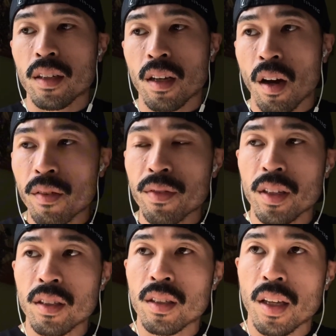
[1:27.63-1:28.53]

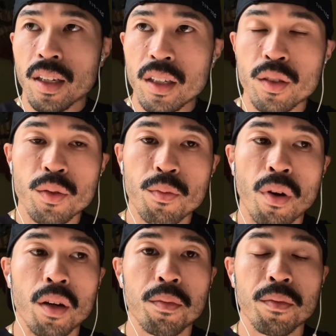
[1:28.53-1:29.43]
confidence and issue
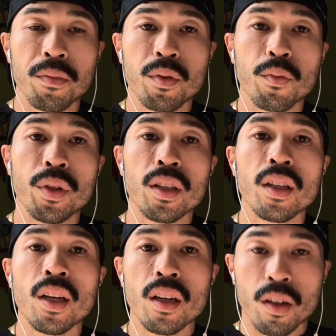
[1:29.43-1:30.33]
problems with
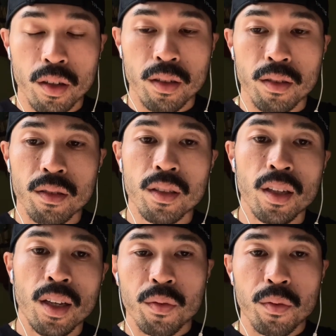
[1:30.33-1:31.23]
girls.
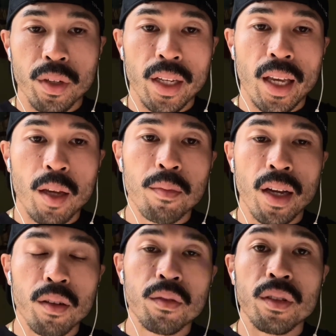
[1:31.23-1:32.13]
When it came
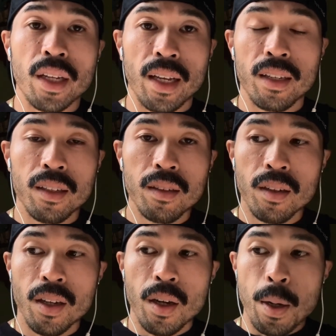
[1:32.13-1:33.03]
down to dating,
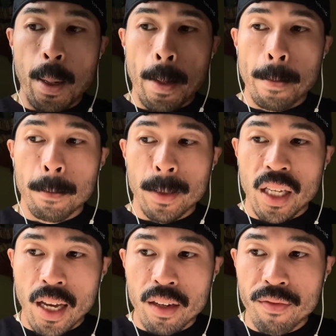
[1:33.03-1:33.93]

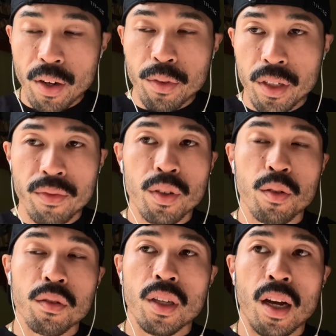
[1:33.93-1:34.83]
he had a very
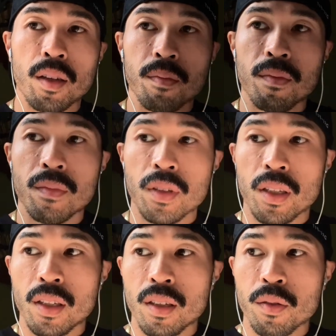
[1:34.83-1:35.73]
difficult time.
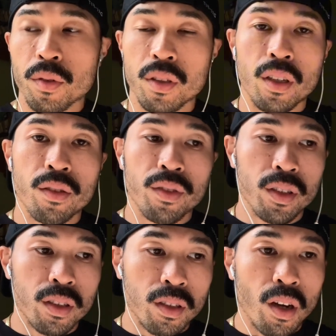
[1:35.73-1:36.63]
He was
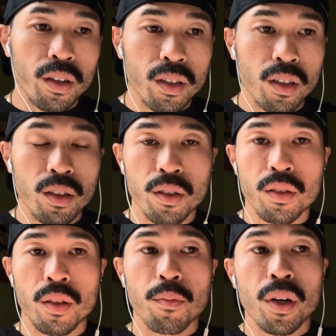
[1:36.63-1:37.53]
nervous talking to
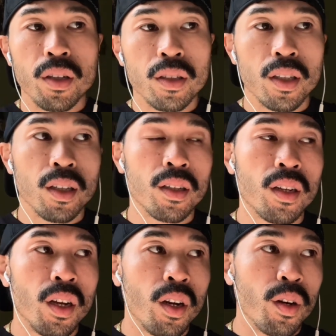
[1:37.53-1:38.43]
girls in person
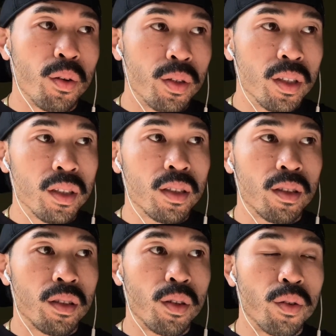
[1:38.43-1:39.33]
or just,
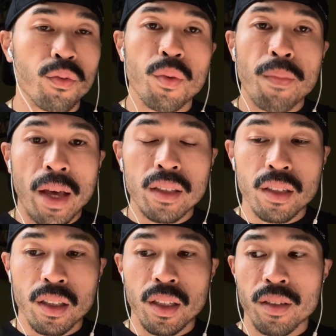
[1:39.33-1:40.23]

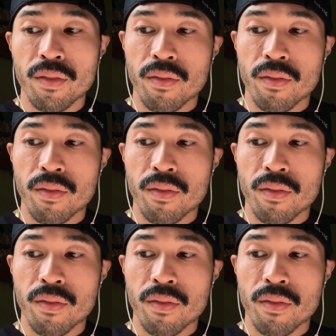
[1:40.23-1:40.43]
romantically,